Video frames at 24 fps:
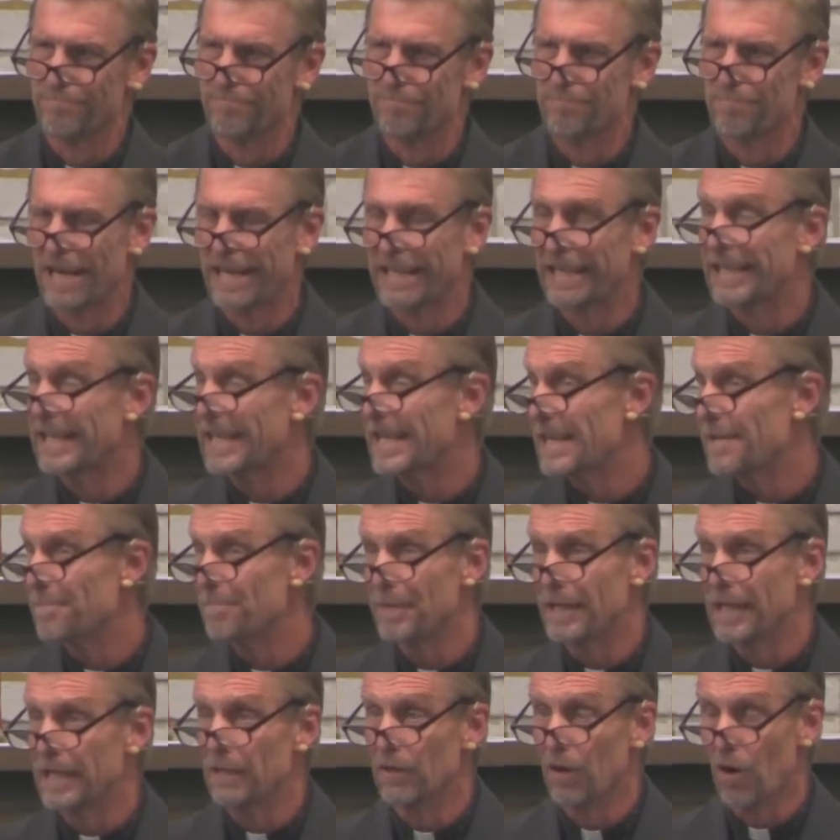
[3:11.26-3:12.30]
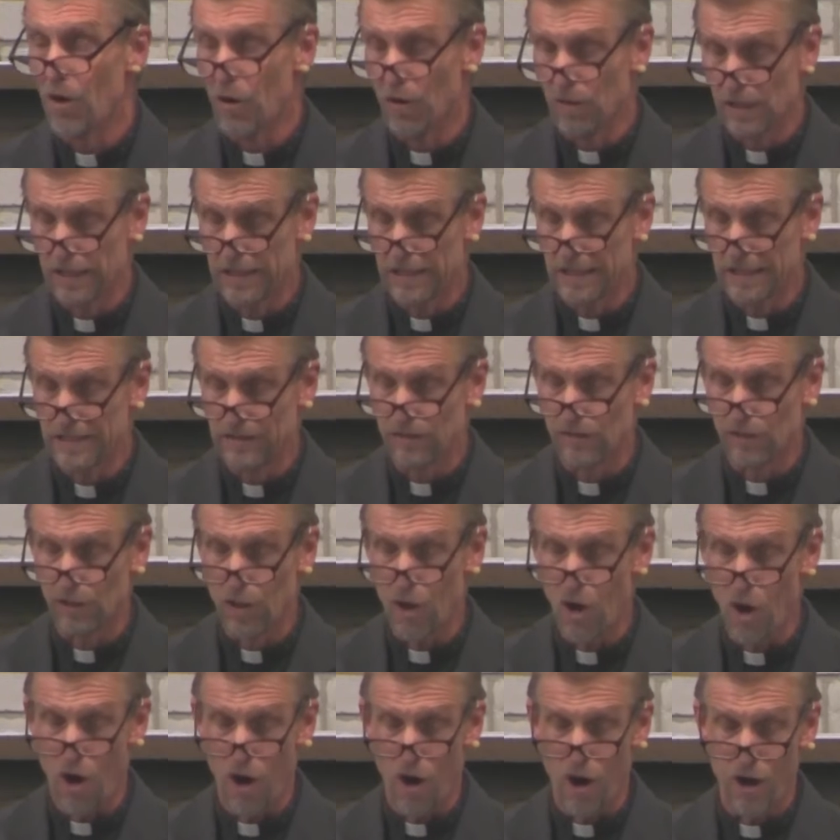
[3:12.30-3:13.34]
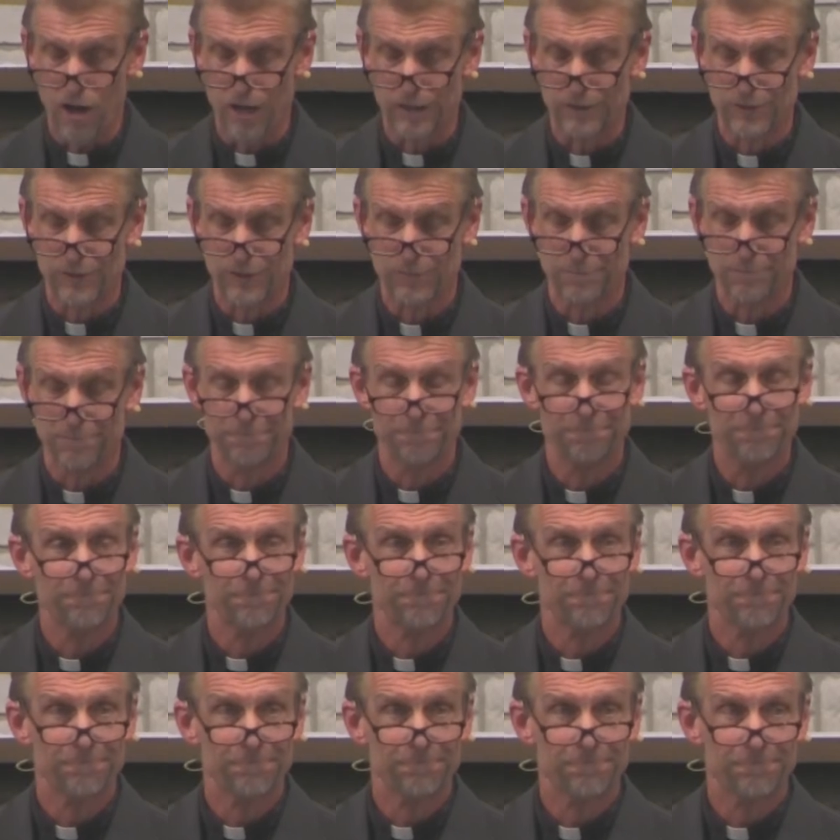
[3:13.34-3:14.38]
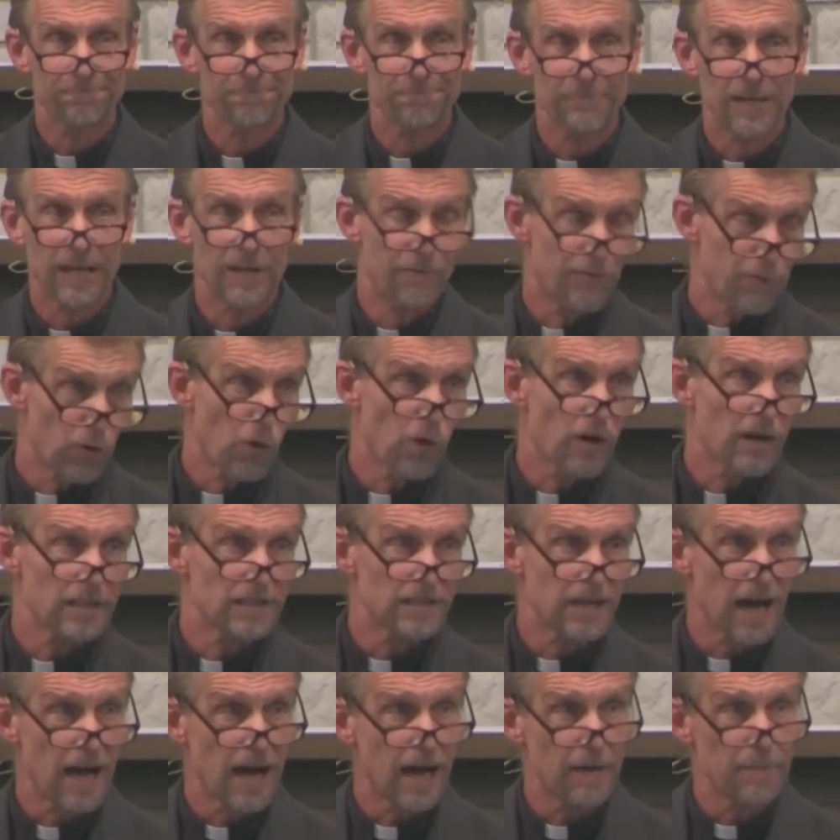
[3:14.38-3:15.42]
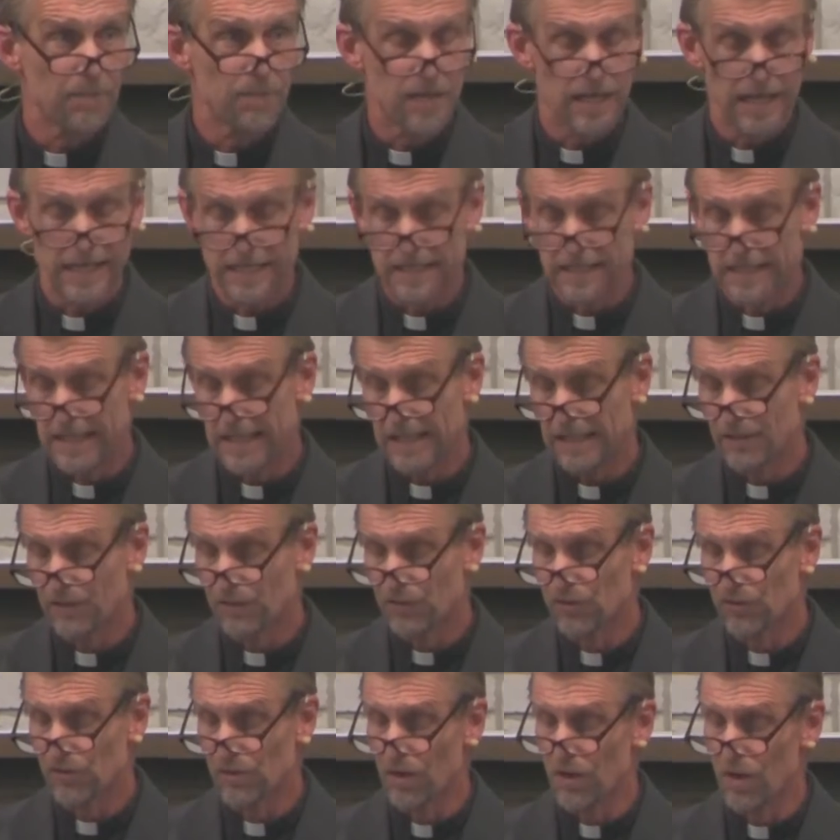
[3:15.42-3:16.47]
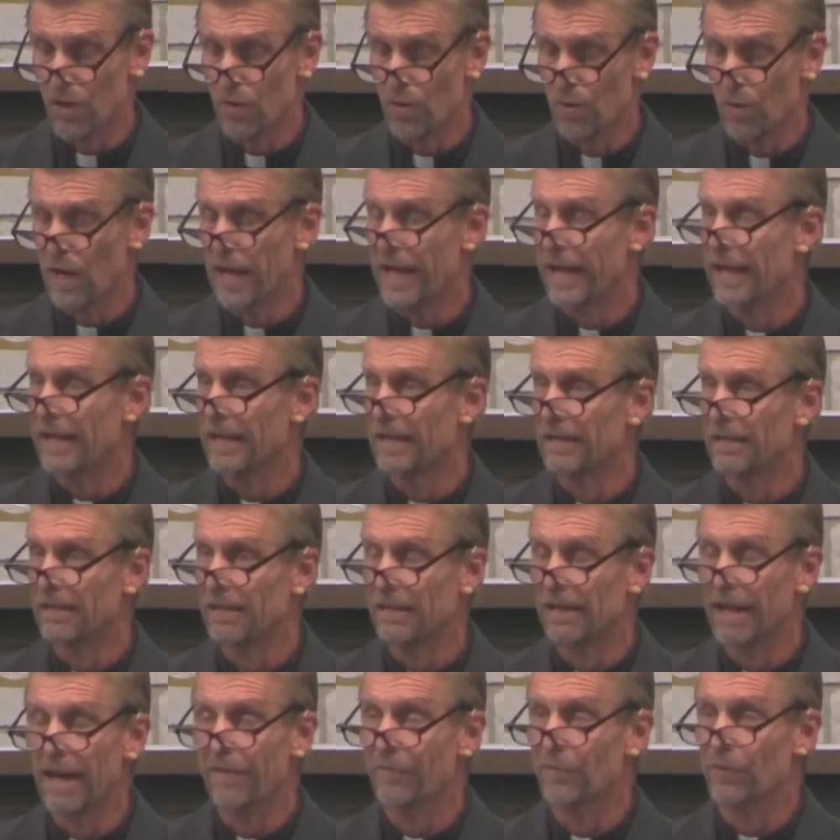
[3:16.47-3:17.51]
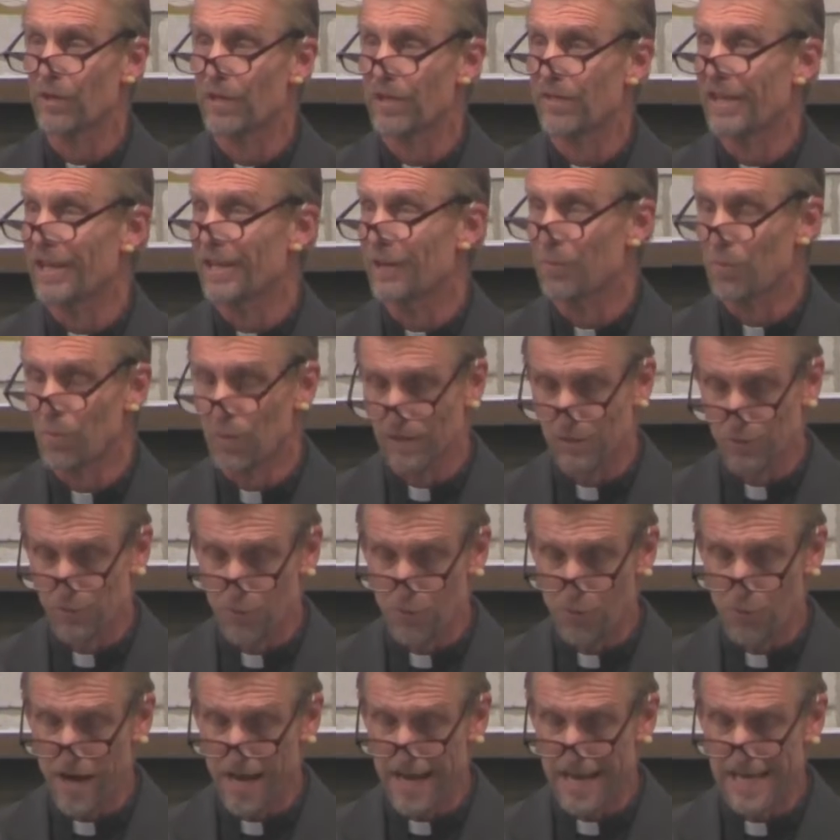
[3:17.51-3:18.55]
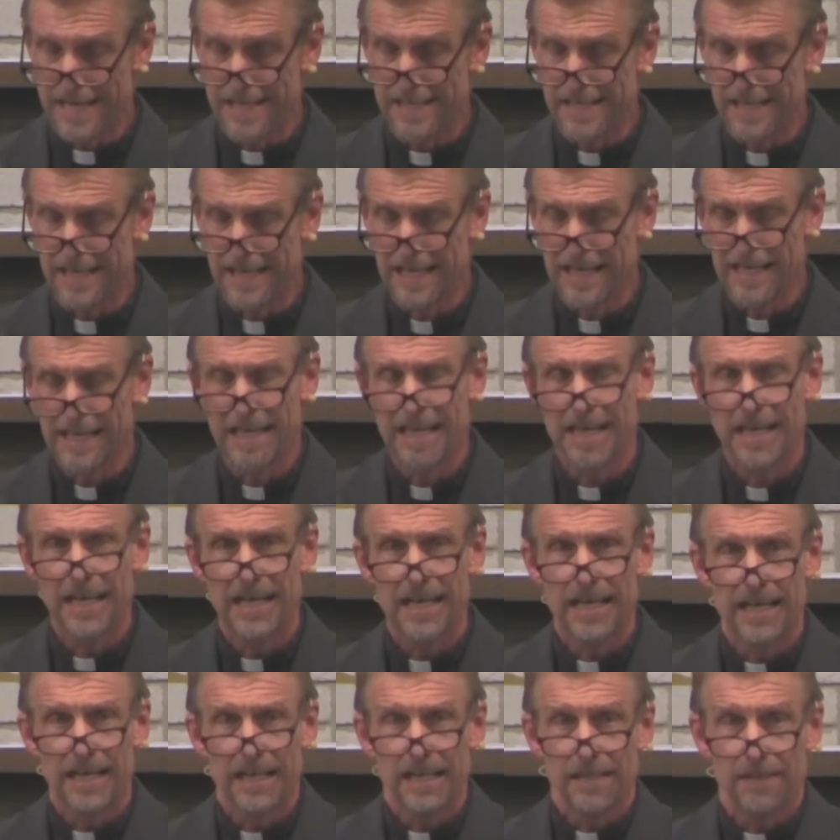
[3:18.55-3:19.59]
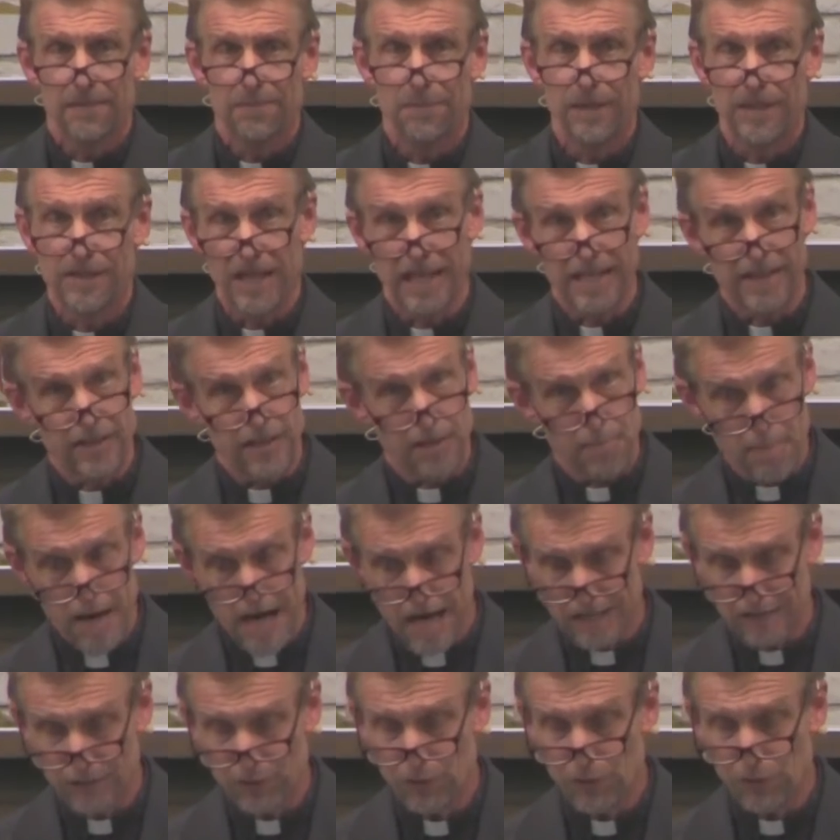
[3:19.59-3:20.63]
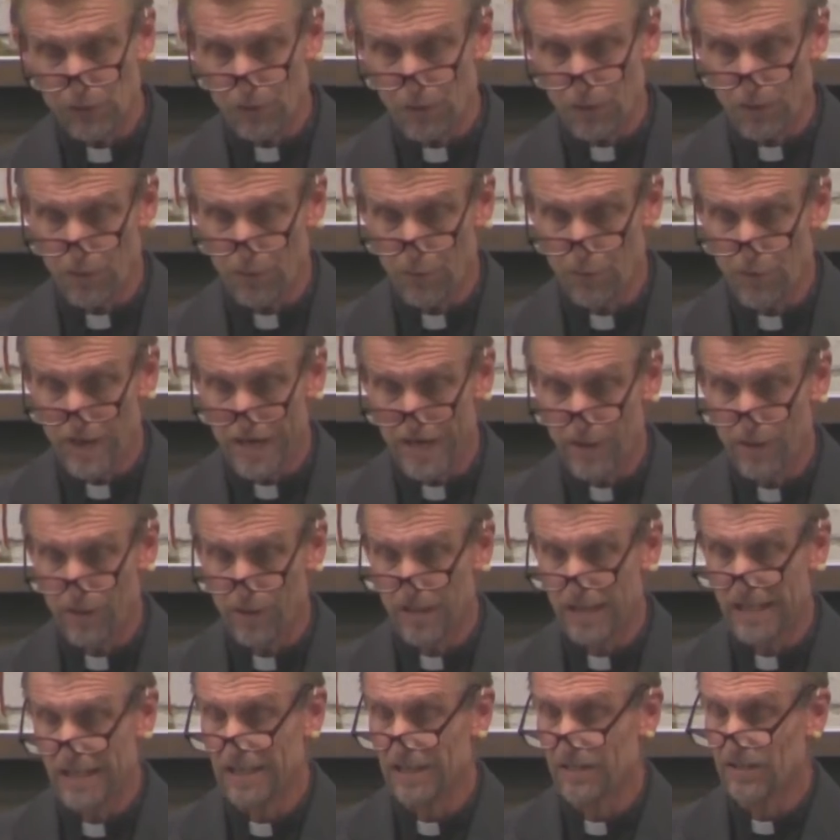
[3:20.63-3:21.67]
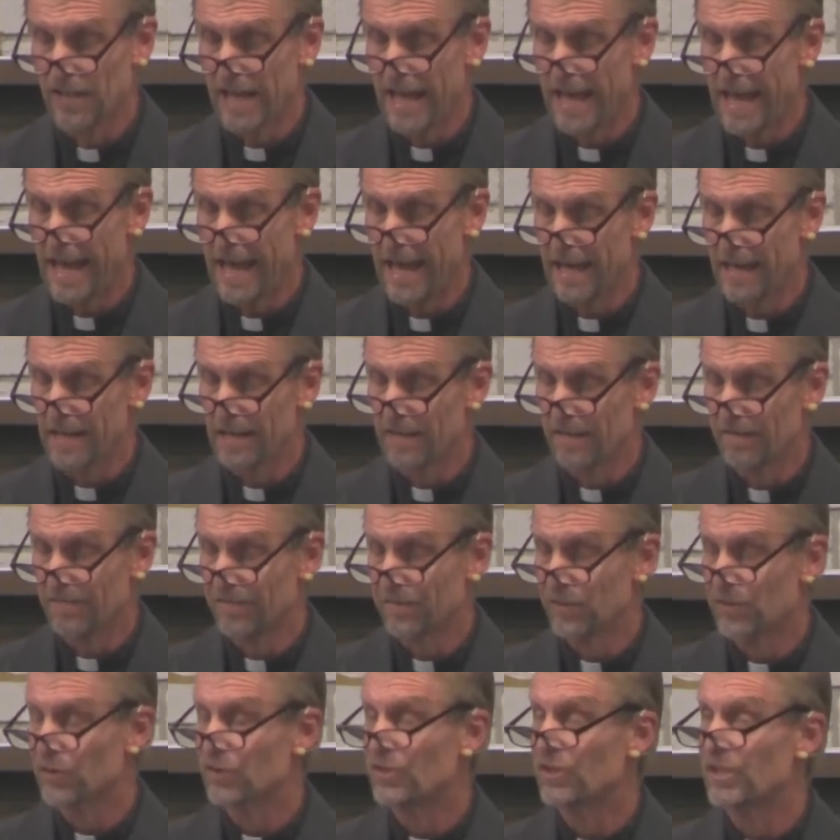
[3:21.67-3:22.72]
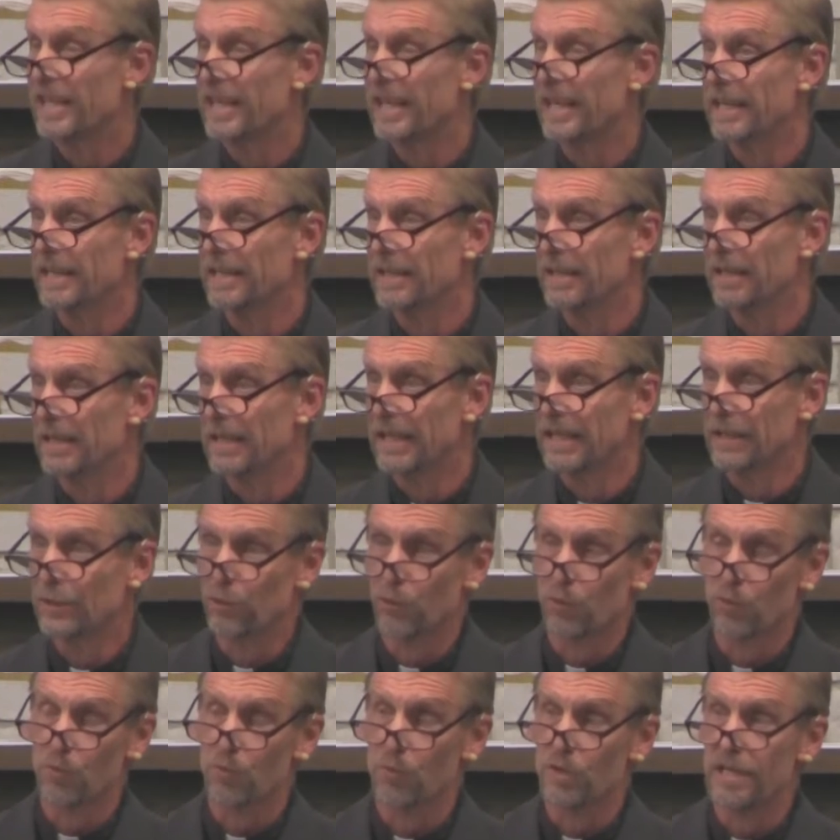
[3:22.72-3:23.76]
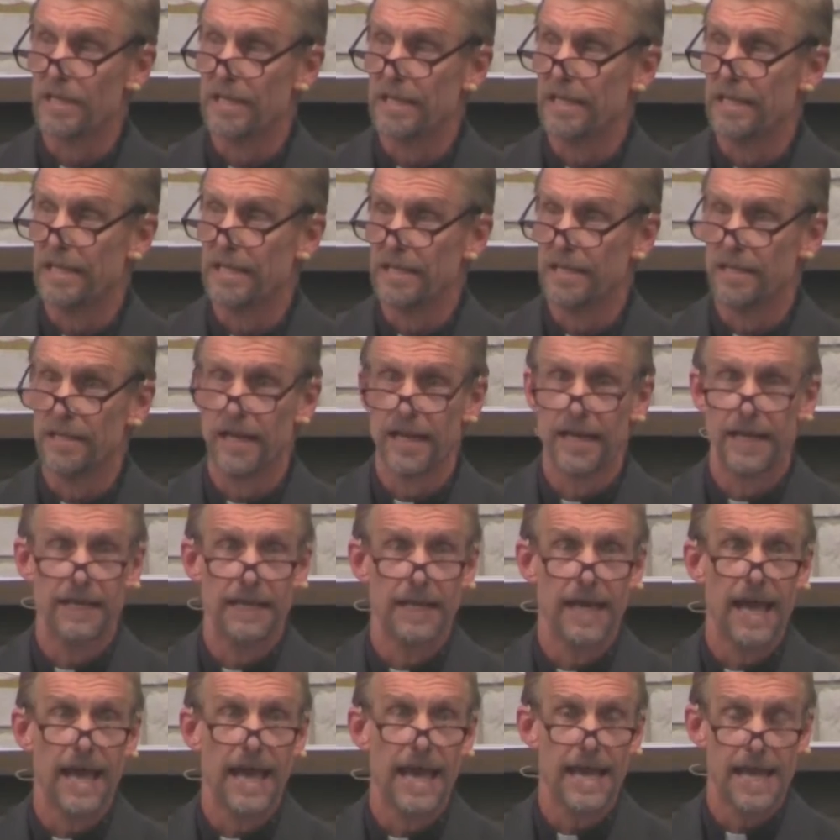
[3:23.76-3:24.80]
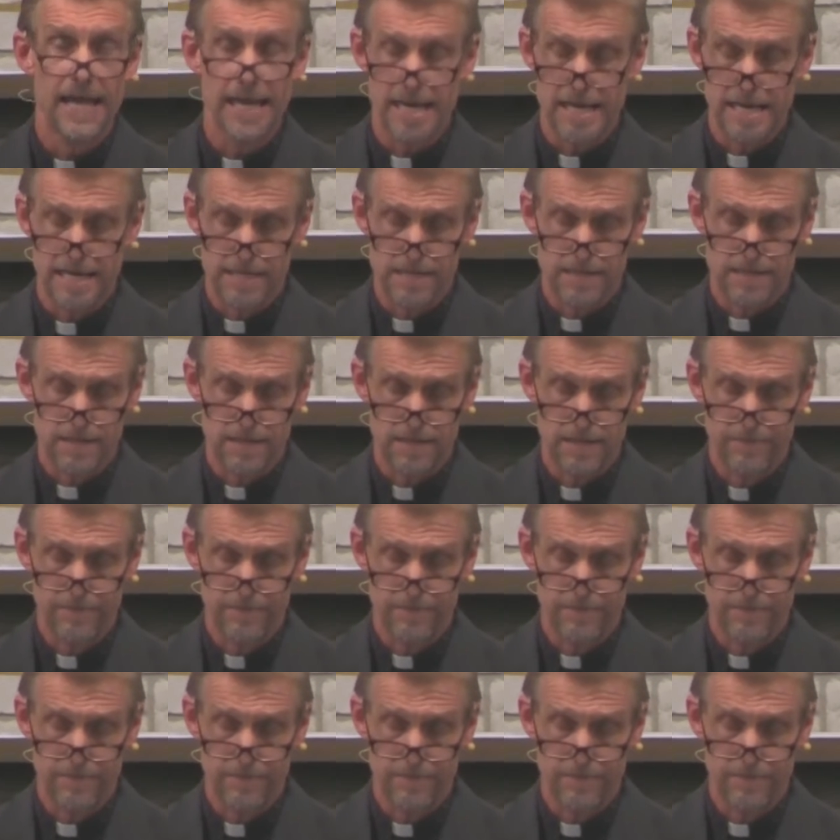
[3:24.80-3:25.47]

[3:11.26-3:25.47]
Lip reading: by keeping all his laws. And for a time they did so, and everything was great. But then the monster reared his head of sin and greed and hate.